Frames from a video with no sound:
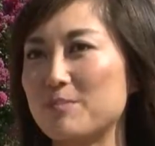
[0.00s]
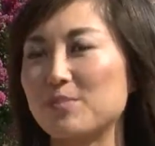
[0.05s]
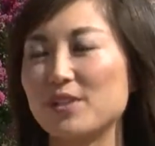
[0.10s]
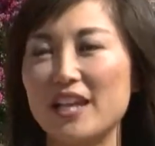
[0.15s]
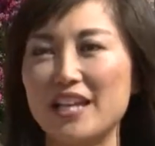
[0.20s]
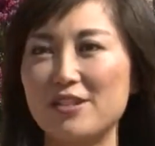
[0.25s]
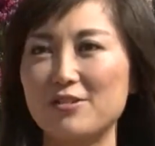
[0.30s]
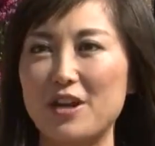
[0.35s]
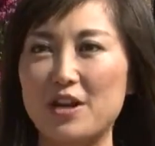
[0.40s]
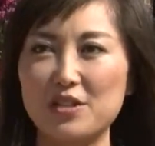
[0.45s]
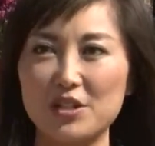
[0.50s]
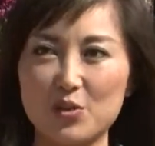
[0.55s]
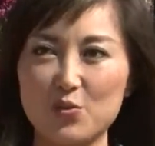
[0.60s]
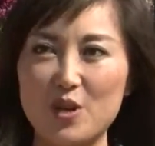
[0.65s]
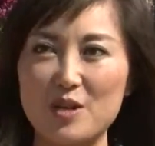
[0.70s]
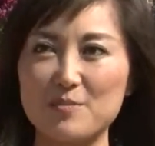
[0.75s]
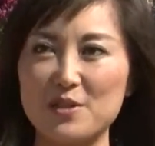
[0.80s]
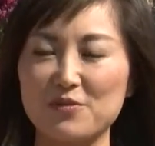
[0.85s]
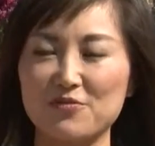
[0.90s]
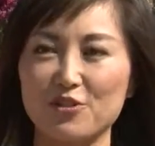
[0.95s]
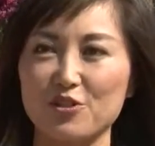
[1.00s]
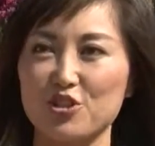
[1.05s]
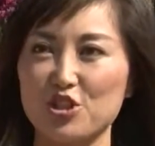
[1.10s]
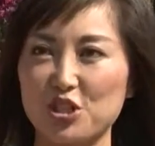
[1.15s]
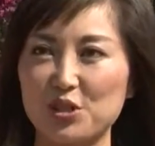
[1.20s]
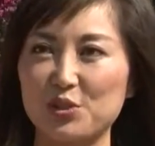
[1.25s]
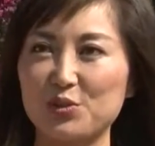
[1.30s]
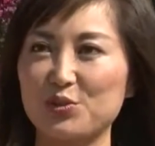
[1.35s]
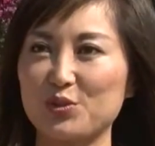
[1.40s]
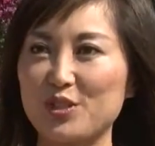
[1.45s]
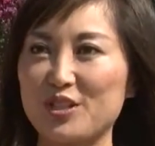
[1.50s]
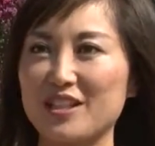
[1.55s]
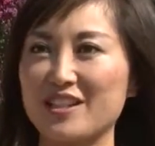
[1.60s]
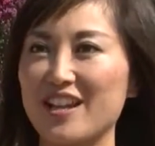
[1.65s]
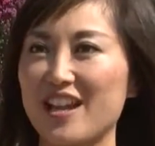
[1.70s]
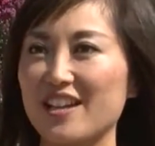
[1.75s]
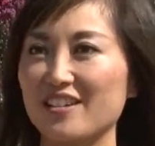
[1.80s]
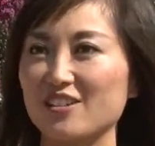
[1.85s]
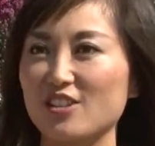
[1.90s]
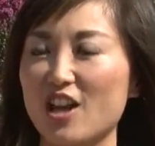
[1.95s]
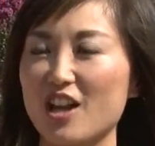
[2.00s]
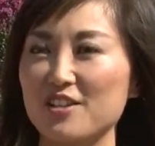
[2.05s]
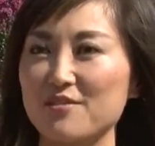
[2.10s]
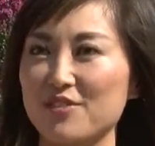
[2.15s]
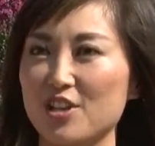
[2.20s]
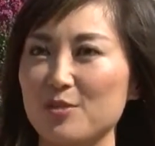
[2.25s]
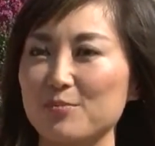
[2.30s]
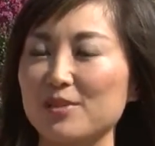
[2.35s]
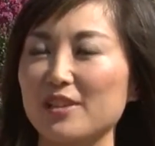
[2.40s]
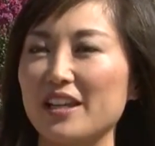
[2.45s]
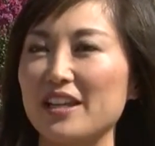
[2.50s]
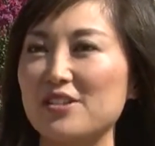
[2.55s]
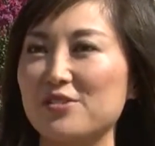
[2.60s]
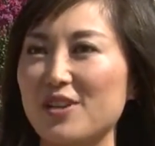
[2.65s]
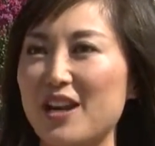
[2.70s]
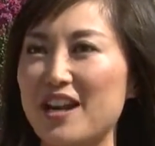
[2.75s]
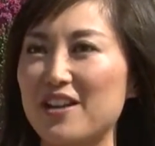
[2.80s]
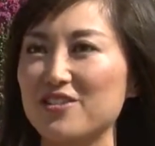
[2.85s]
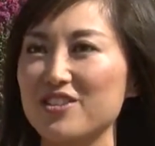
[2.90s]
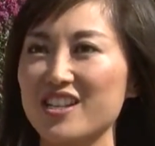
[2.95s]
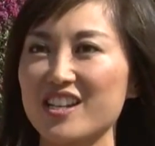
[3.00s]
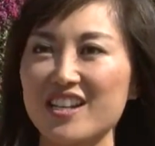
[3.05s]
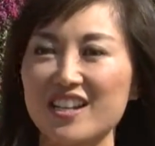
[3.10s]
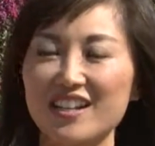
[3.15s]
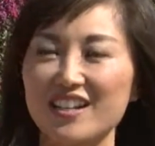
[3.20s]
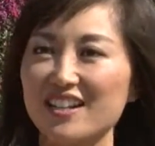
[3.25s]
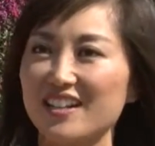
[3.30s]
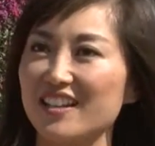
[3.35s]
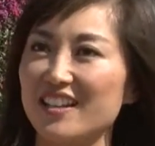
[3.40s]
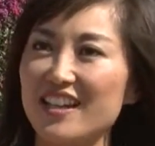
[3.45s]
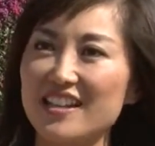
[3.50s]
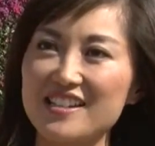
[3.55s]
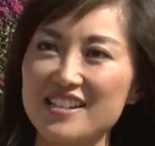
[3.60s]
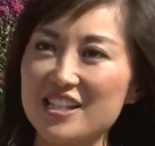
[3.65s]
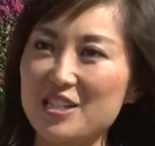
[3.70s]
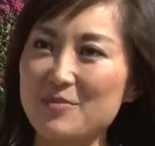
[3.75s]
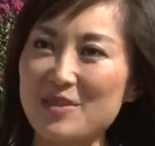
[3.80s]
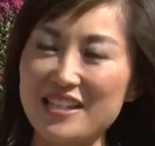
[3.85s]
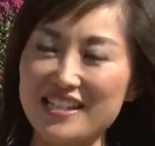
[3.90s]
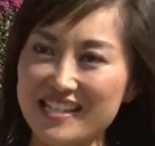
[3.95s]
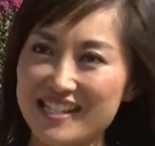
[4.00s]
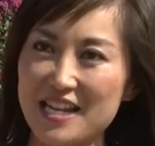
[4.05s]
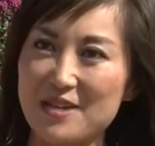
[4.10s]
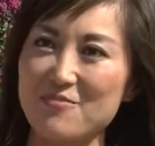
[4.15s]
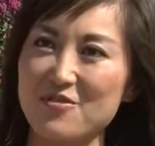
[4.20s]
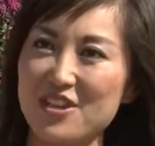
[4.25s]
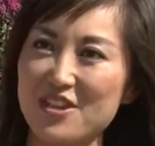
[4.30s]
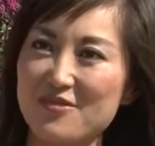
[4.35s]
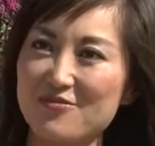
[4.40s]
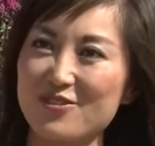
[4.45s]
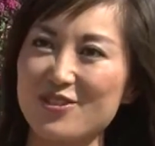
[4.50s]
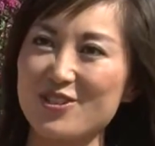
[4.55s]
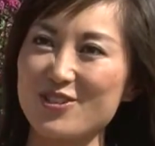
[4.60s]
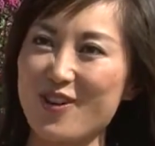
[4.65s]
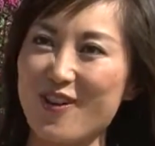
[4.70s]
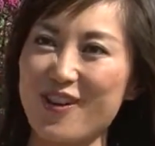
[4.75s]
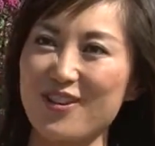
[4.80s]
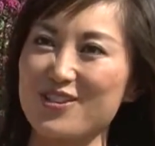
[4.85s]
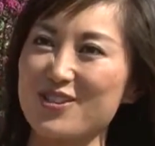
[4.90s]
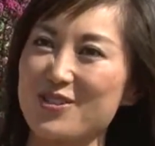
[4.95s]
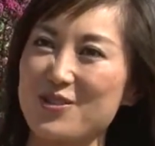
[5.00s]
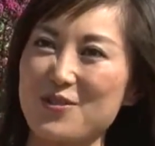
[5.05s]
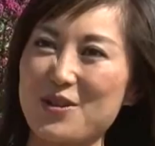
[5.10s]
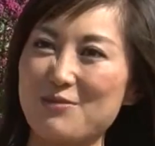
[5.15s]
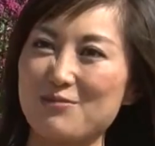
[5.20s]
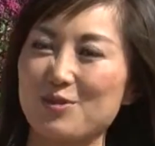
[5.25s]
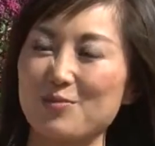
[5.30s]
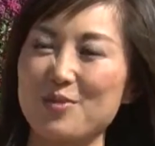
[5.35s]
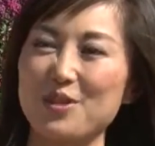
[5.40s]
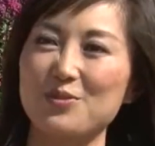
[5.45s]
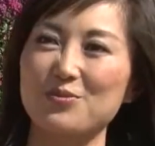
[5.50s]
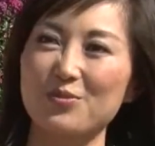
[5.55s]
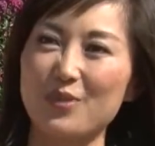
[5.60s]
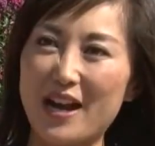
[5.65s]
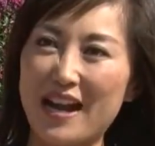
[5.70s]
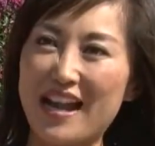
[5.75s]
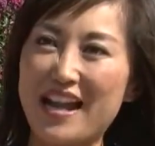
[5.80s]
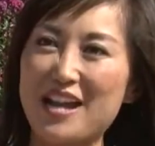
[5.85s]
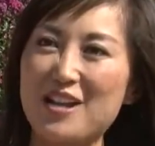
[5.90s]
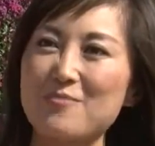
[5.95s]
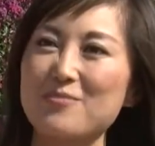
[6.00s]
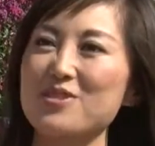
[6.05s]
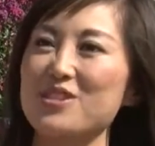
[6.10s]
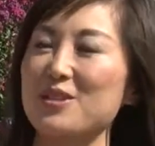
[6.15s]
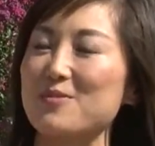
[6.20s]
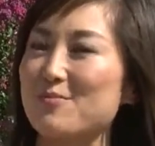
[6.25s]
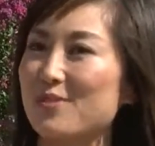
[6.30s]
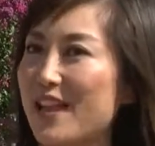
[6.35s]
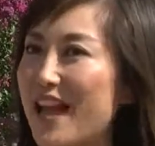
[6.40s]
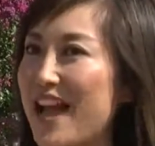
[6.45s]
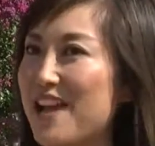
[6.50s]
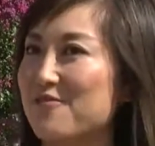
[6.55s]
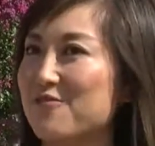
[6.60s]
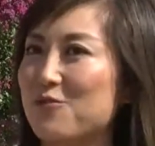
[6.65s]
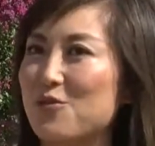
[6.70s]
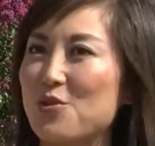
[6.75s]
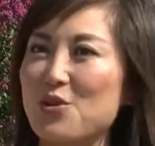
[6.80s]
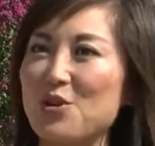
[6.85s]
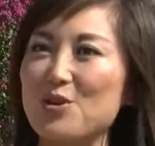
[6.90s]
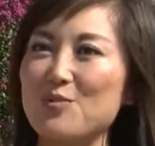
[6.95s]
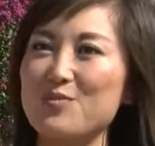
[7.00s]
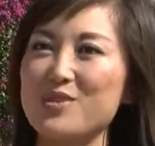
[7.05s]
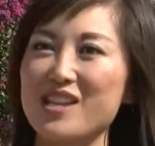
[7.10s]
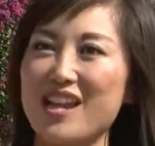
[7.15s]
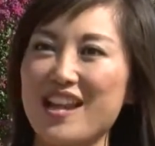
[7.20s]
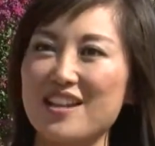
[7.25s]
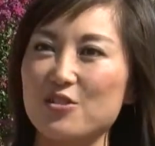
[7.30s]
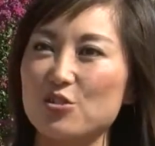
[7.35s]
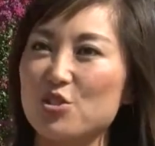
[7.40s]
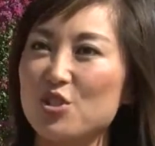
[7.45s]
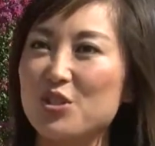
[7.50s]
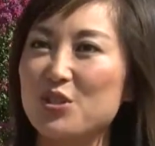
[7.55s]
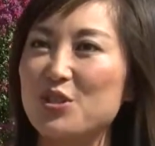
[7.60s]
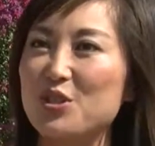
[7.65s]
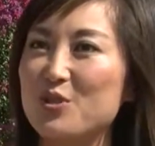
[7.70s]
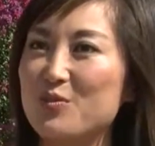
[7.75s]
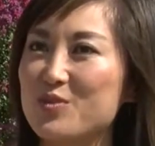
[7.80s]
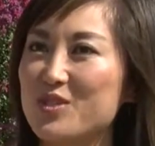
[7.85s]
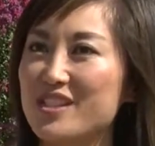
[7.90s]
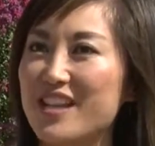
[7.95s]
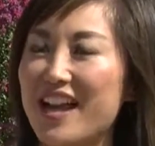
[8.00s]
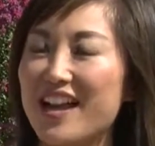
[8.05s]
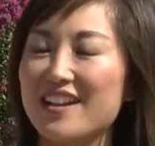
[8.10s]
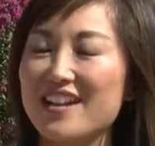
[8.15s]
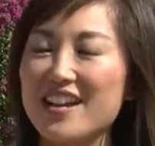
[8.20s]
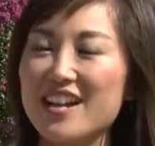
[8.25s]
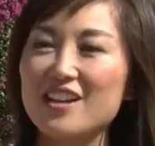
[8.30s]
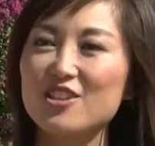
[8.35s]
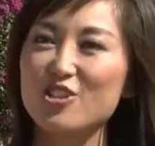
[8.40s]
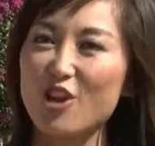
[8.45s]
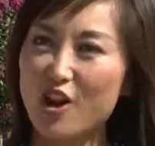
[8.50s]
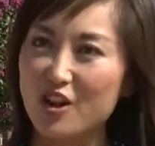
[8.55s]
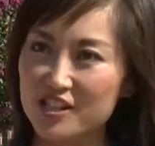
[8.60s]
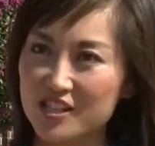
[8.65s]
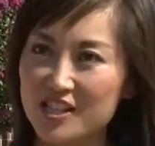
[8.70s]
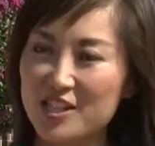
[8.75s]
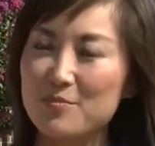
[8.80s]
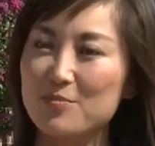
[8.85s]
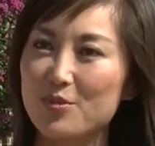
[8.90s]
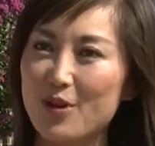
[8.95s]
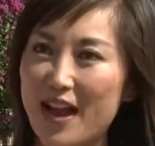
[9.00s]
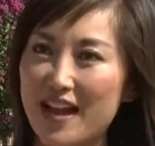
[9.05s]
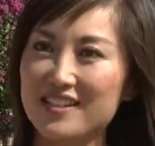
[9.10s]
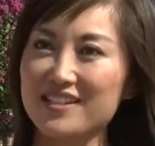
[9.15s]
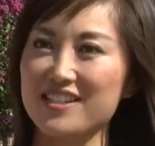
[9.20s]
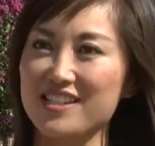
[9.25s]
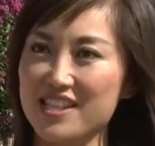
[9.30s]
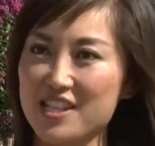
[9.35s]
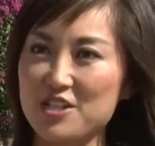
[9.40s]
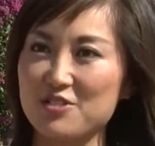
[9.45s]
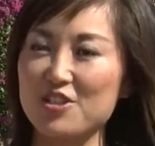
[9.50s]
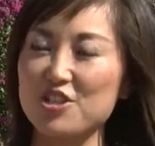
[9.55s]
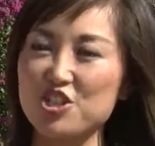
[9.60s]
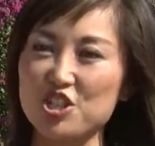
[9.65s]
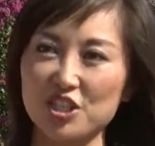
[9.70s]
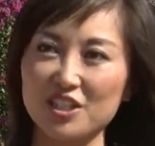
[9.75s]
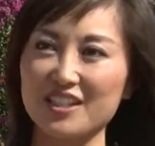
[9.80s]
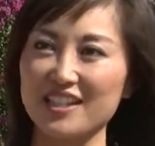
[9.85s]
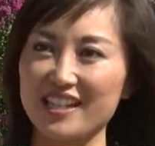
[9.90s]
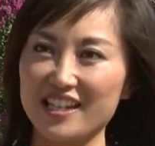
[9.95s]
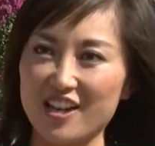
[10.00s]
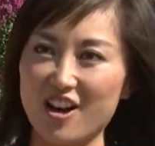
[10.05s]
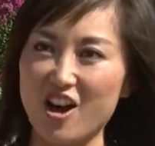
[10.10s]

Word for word: playground equipment for children at a lot of our playgrounds, it's going to be the same thing for dogs. So there will be ramps and platforms and tubes that dogs can practice their agility